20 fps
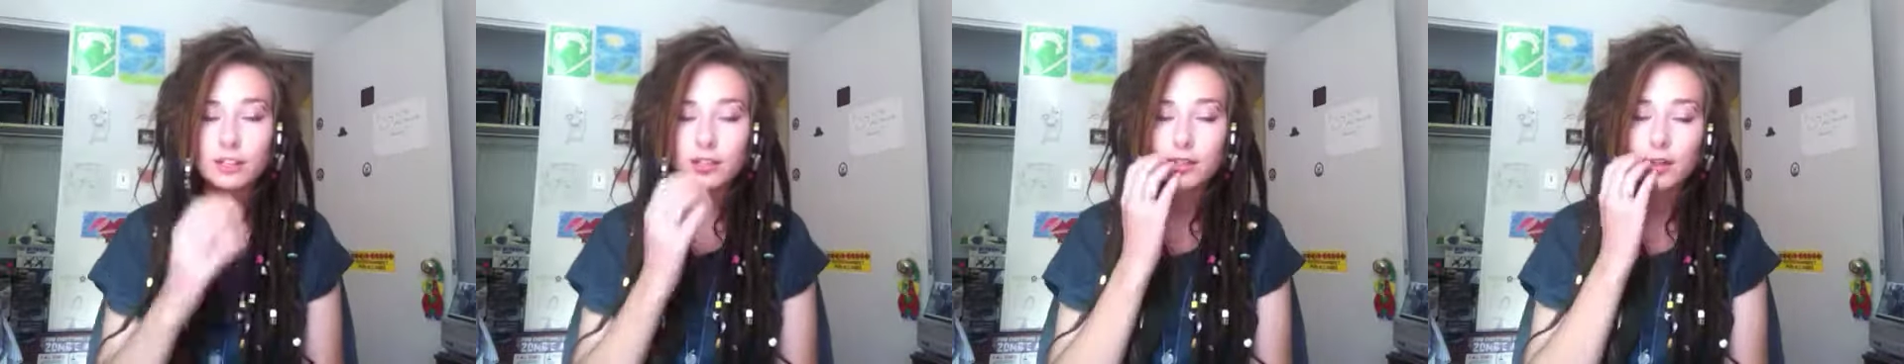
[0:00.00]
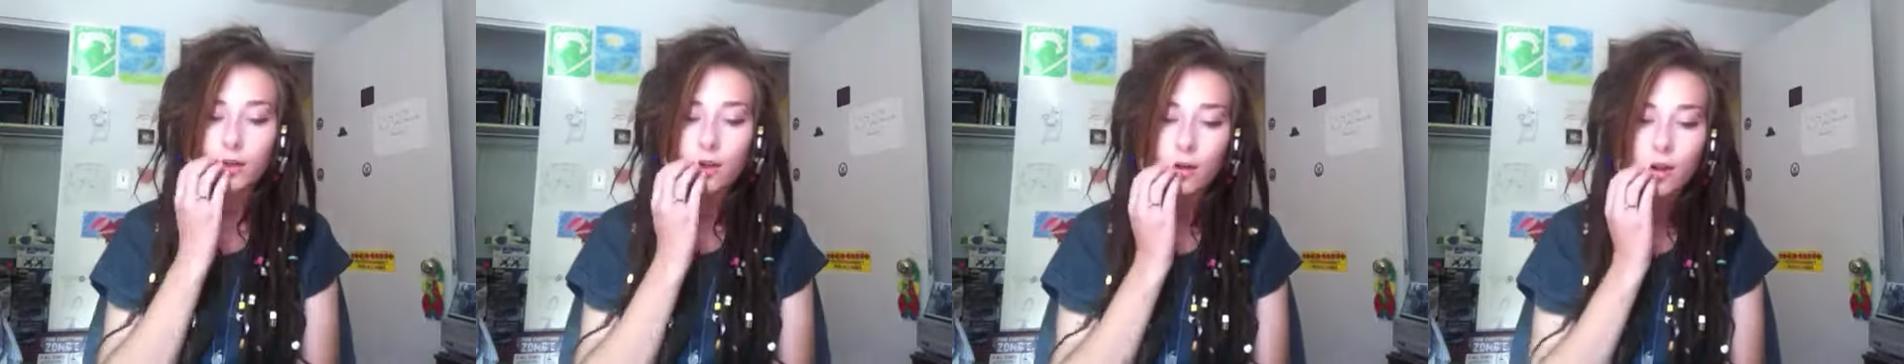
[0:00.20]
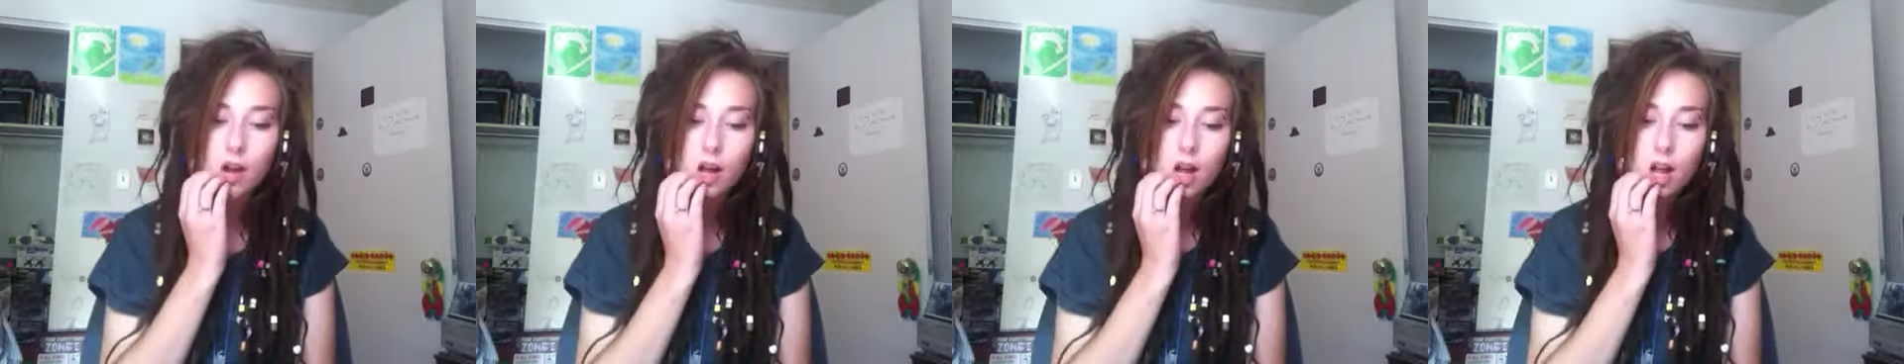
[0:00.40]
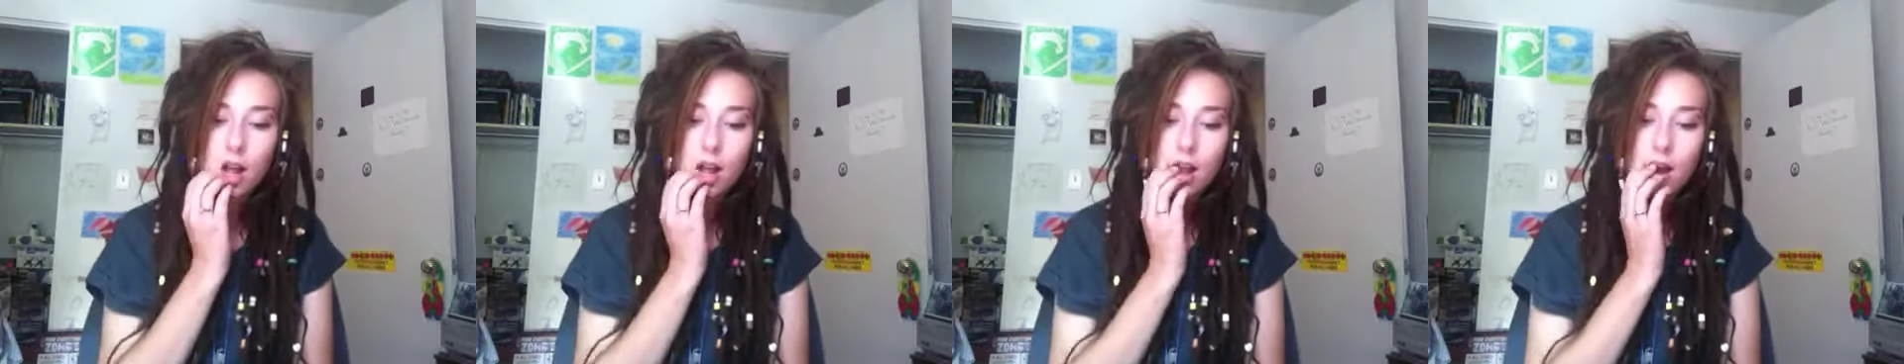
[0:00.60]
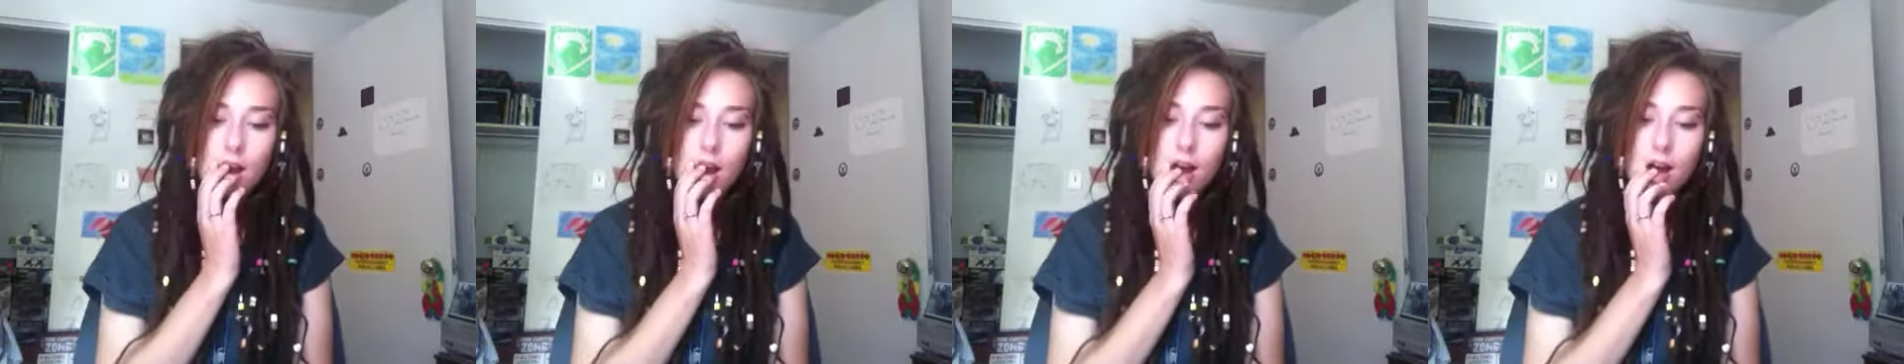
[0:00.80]
So
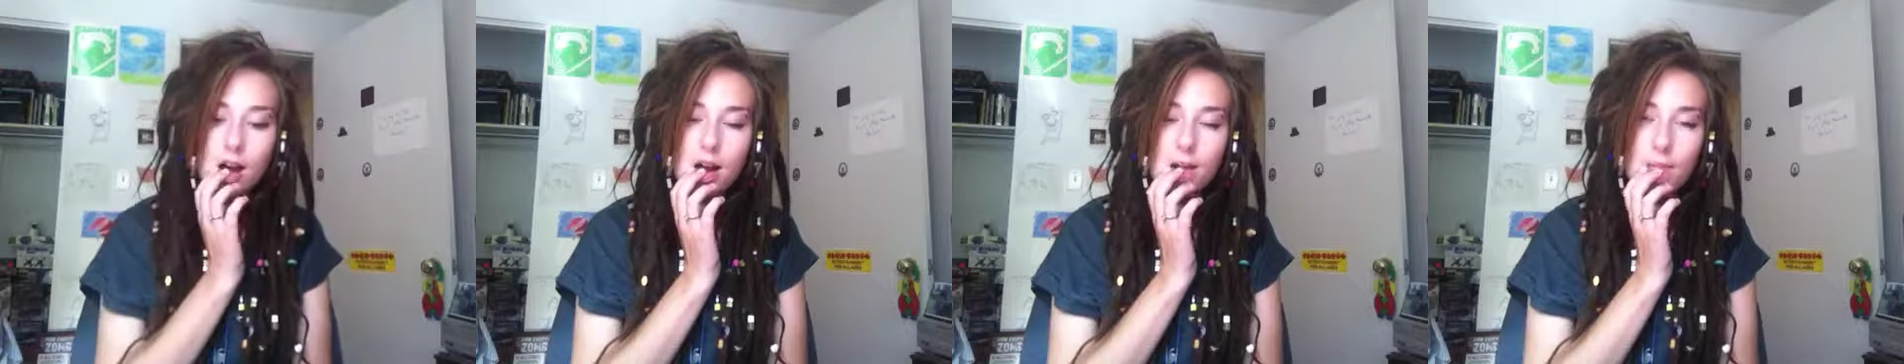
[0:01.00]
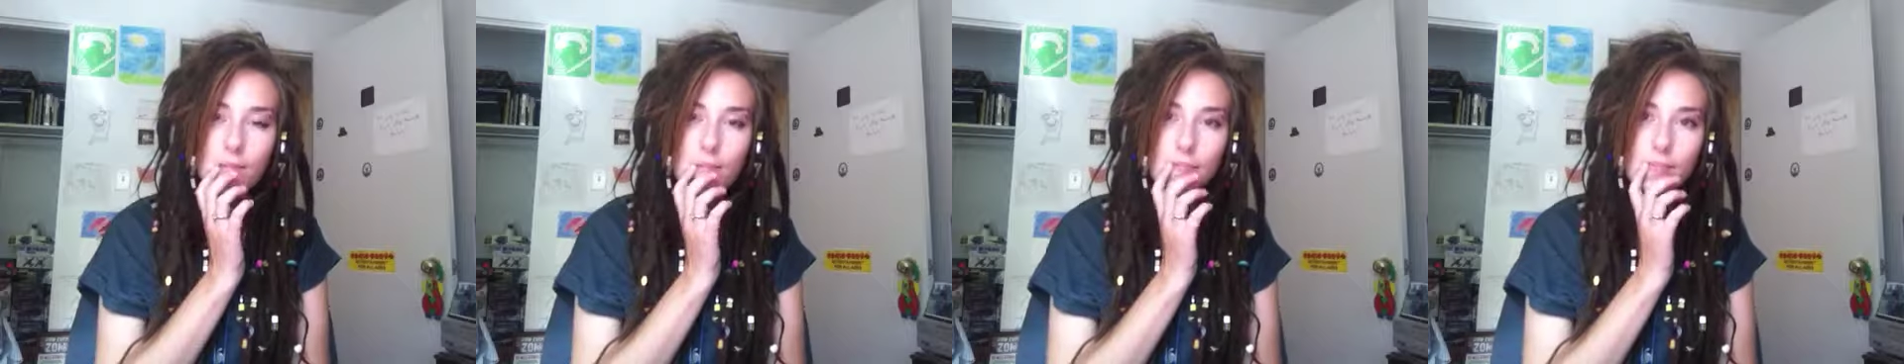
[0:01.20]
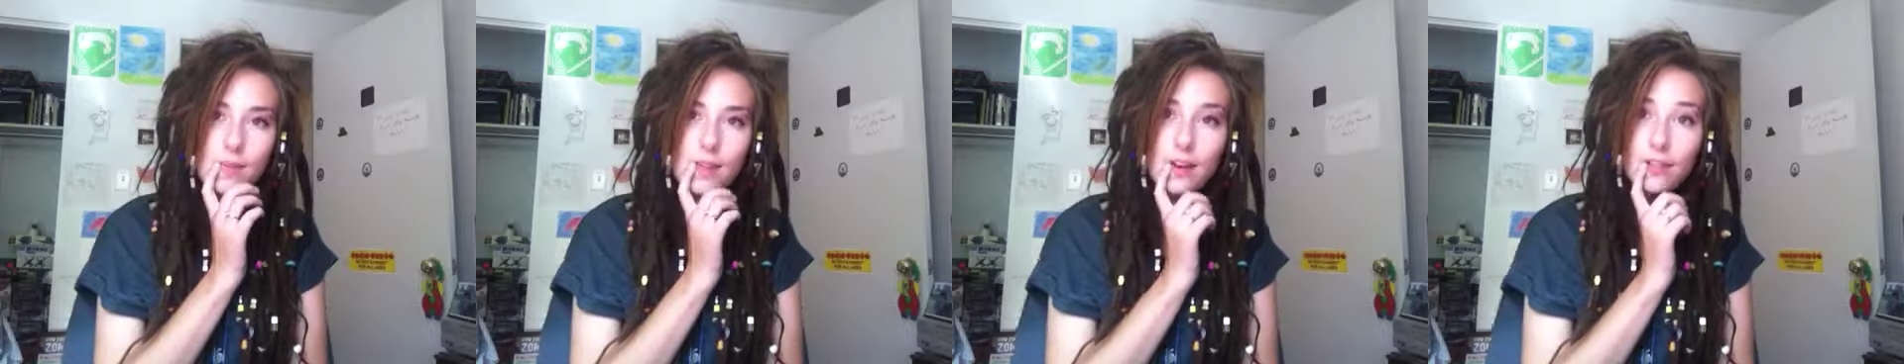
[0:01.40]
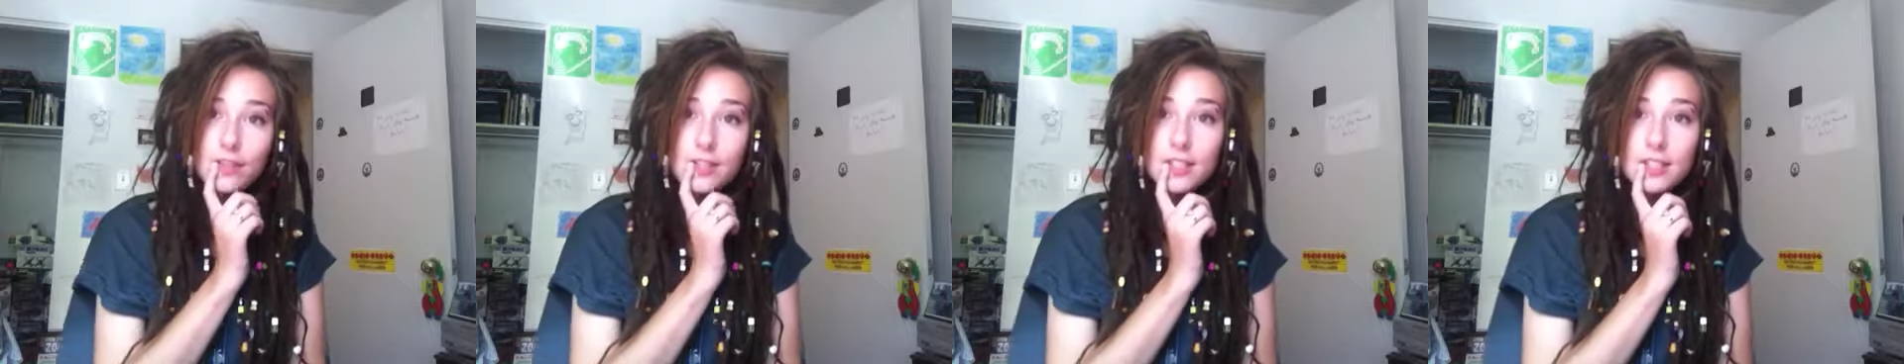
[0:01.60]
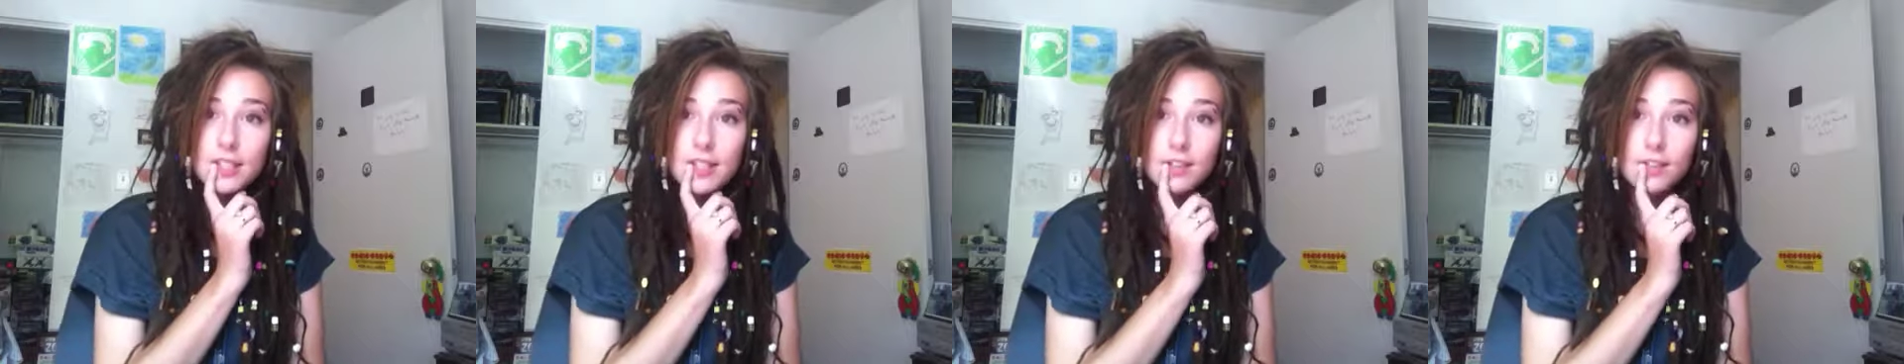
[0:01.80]
ever
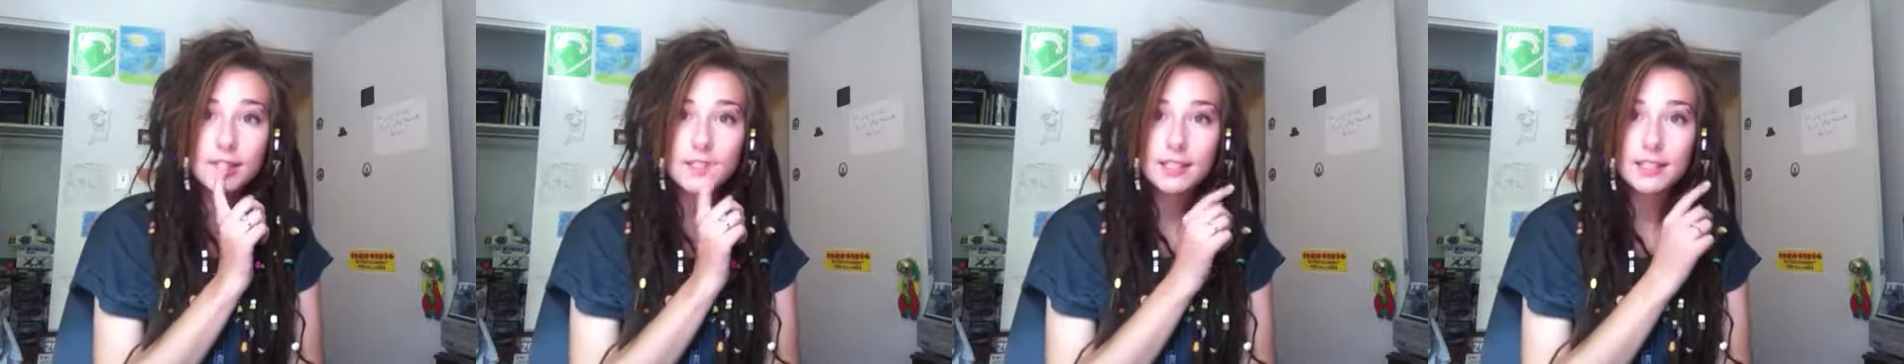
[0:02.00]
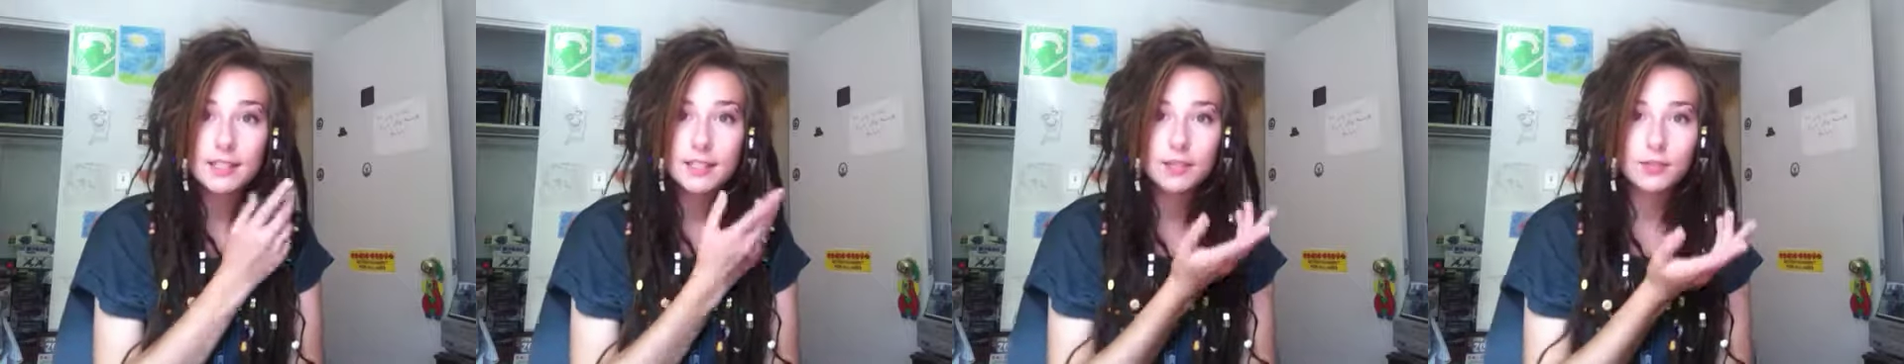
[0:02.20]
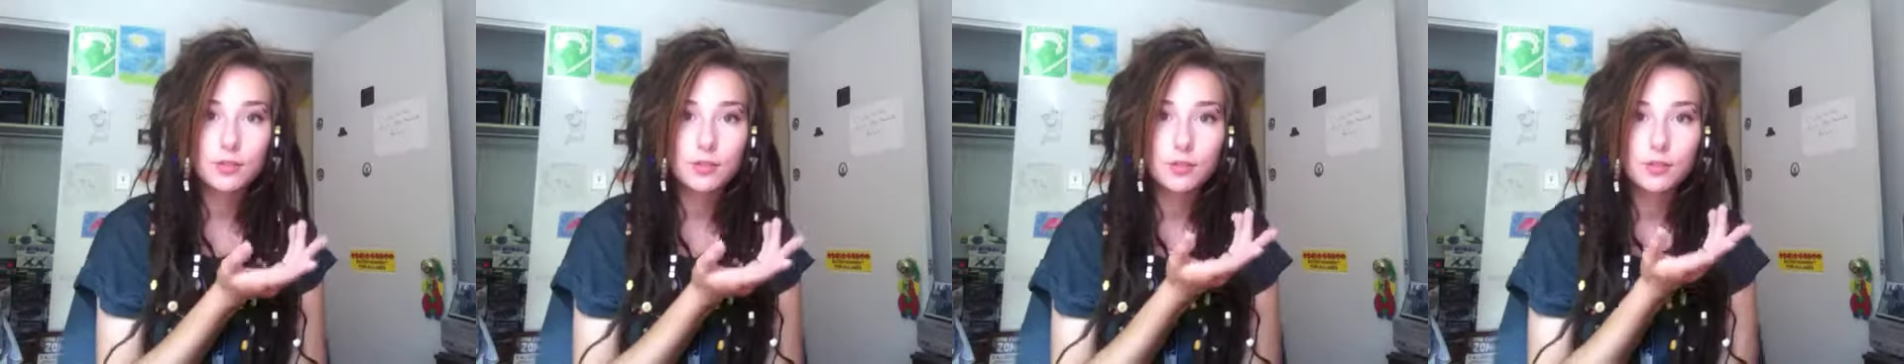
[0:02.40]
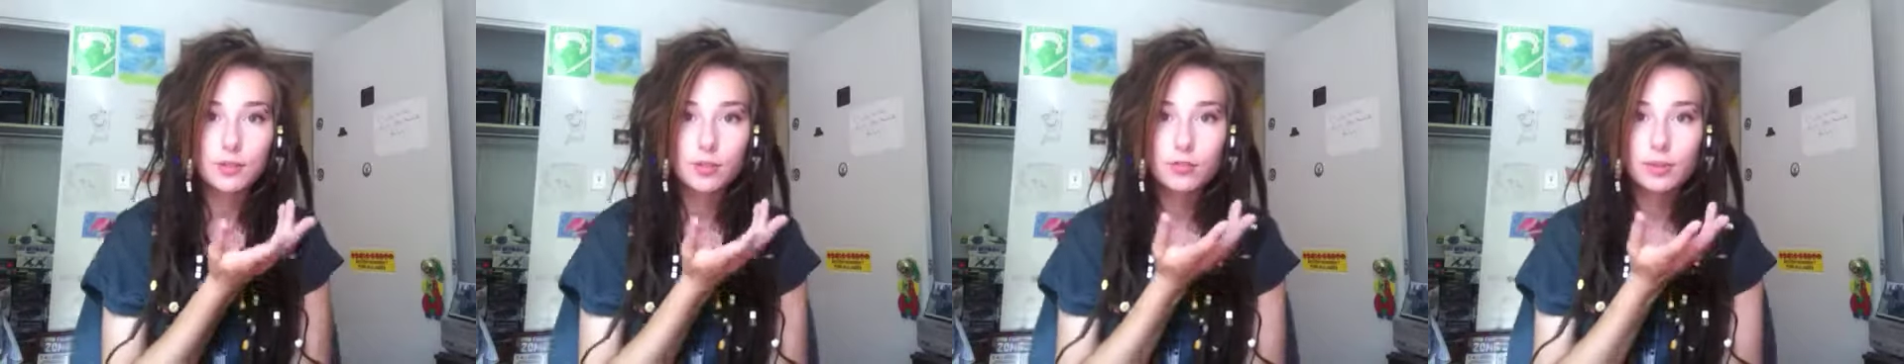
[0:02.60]
since I went to this new school,